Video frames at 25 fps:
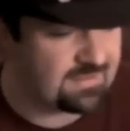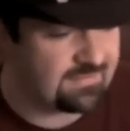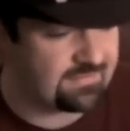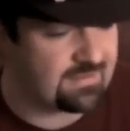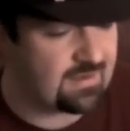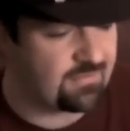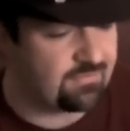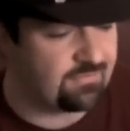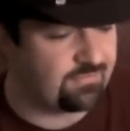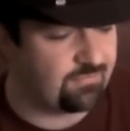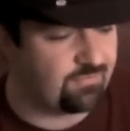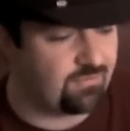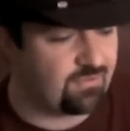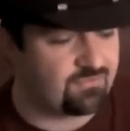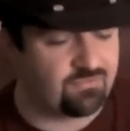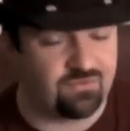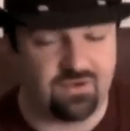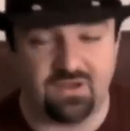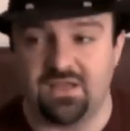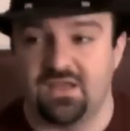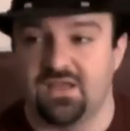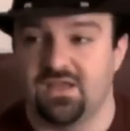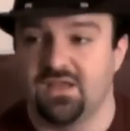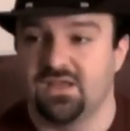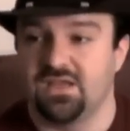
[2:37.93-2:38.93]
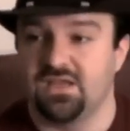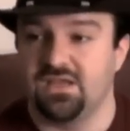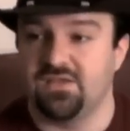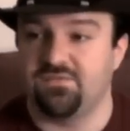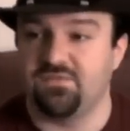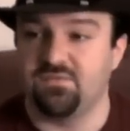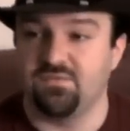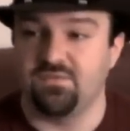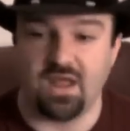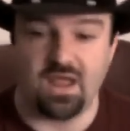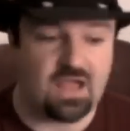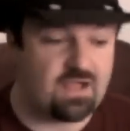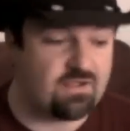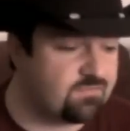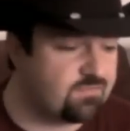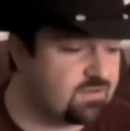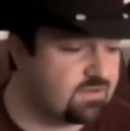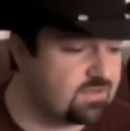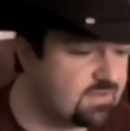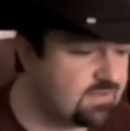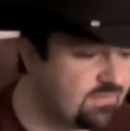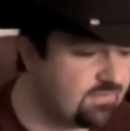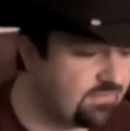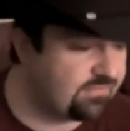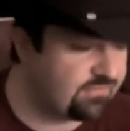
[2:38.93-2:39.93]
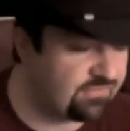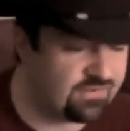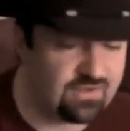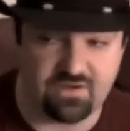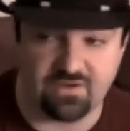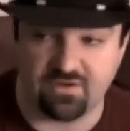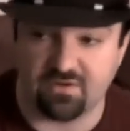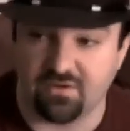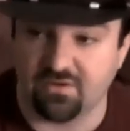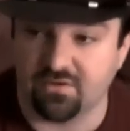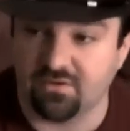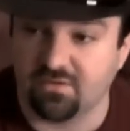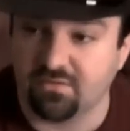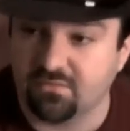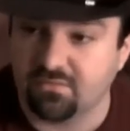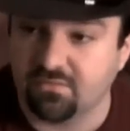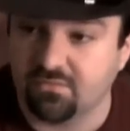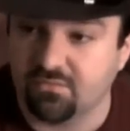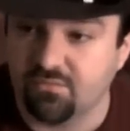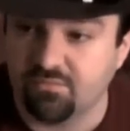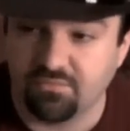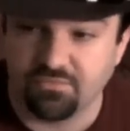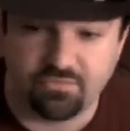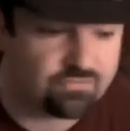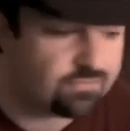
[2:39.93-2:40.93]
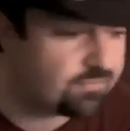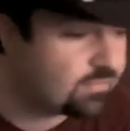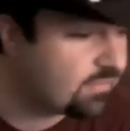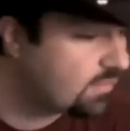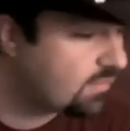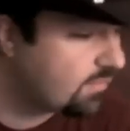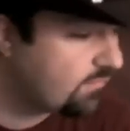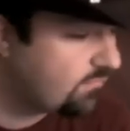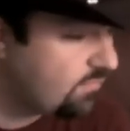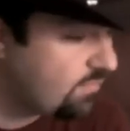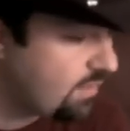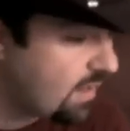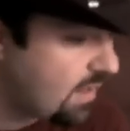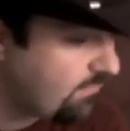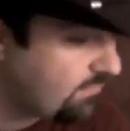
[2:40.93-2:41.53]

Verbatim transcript: this, I was wondering if you'd ever considered, oops, if you'd